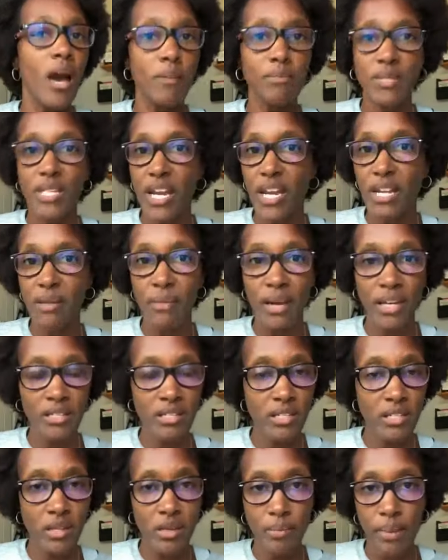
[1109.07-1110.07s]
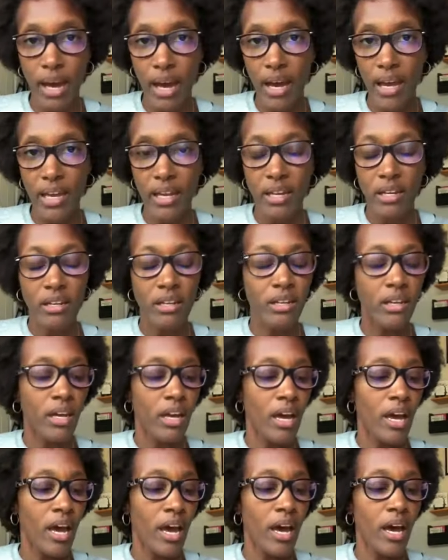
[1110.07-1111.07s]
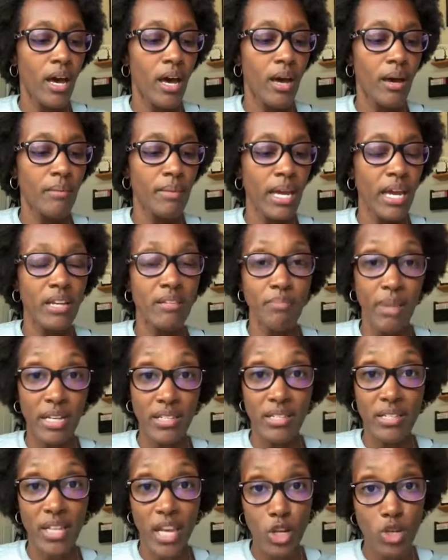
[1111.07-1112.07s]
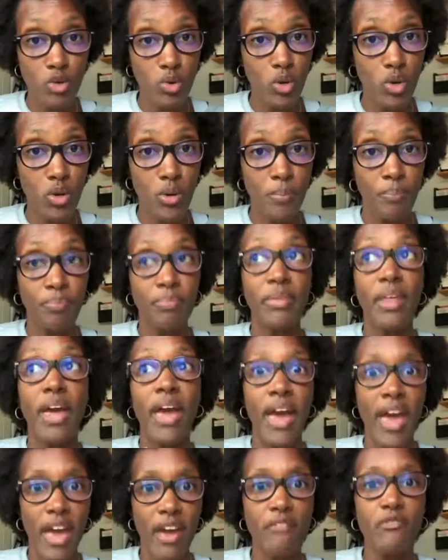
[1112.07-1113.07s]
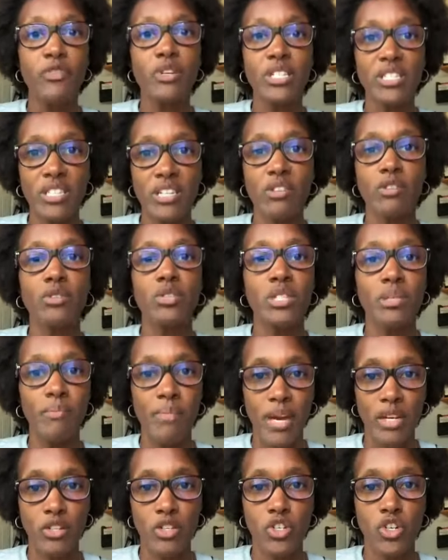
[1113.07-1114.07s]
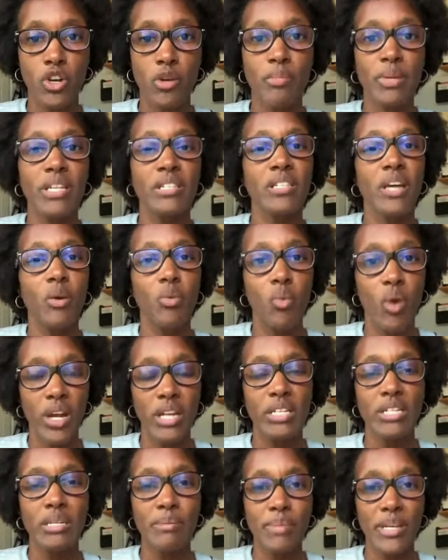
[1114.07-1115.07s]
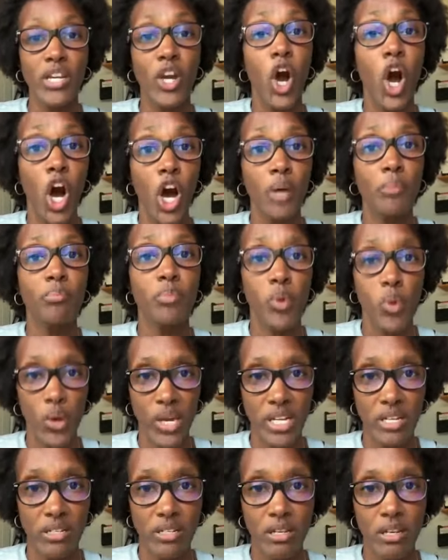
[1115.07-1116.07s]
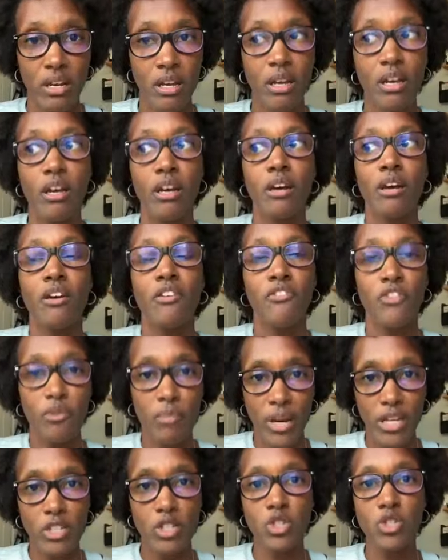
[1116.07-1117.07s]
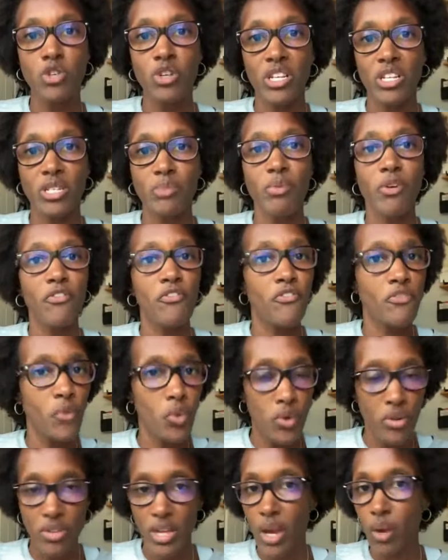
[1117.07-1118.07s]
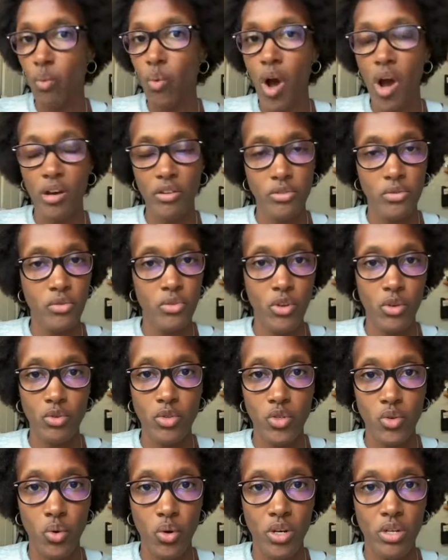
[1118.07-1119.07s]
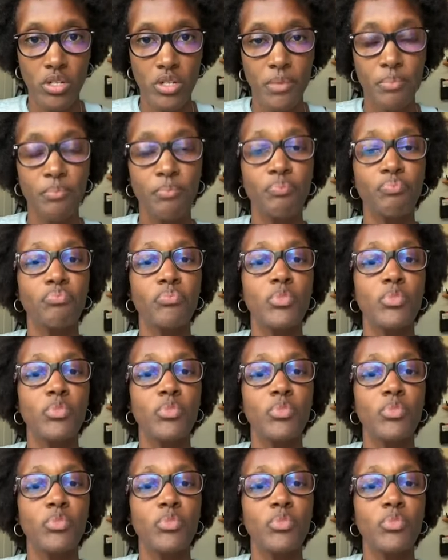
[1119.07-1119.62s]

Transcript: updating my syllabi and my schedule every single semester, because I want it to be on point for my students before they walk through those doors.